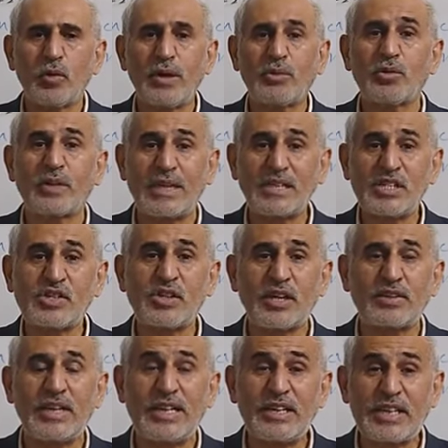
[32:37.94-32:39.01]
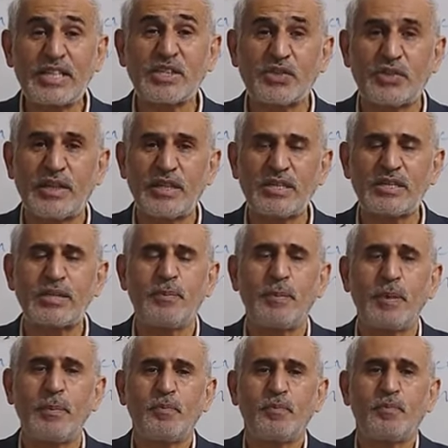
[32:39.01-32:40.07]
going to construct industries,
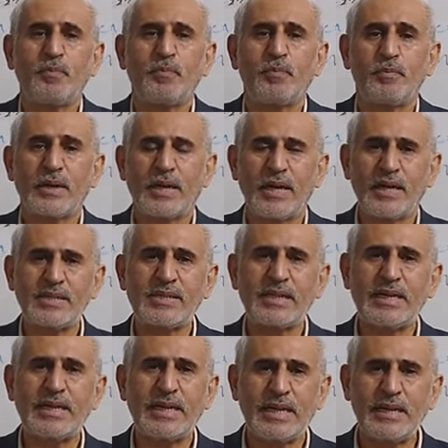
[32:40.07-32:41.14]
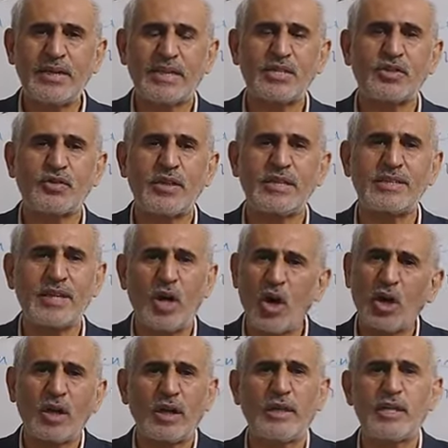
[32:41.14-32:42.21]
because in industries,
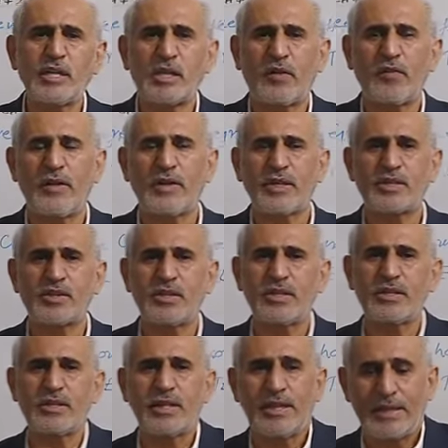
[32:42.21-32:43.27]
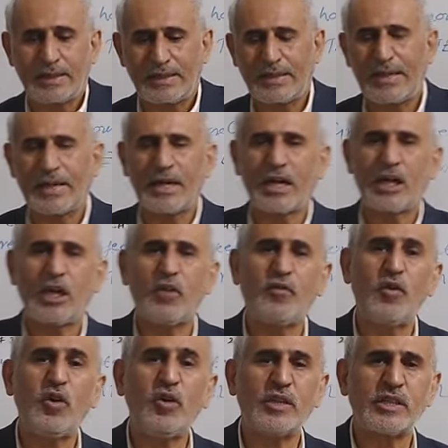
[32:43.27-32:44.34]
all kinds of industries, there are
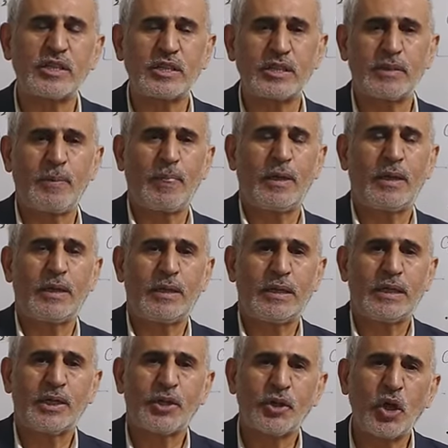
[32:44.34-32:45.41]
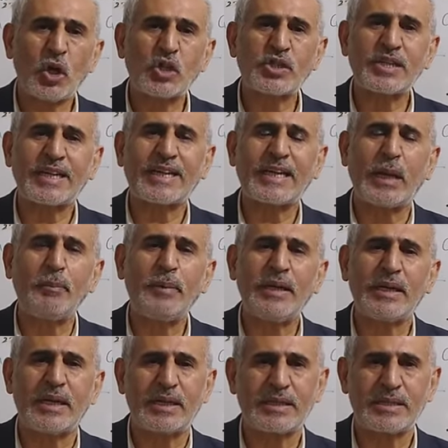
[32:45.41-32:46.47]
effluents, toxic
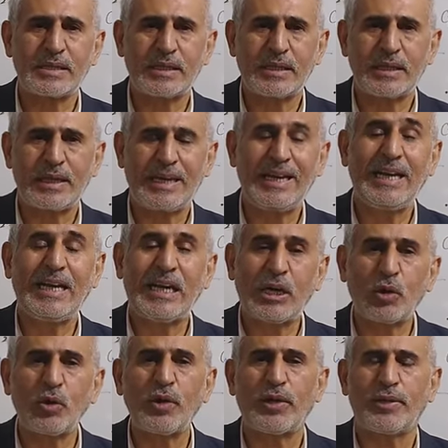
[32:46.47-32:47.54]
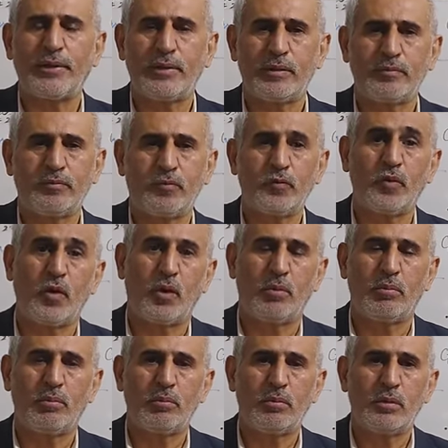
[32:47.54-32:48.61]
chemicals in liquid
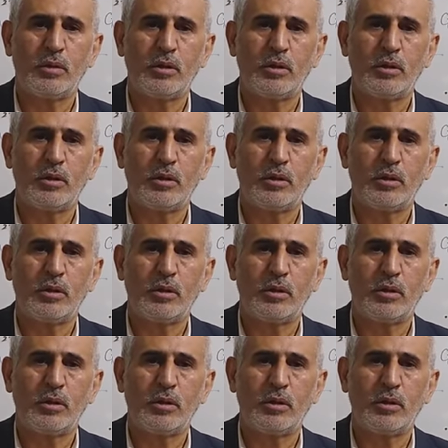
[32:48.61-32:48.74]
form.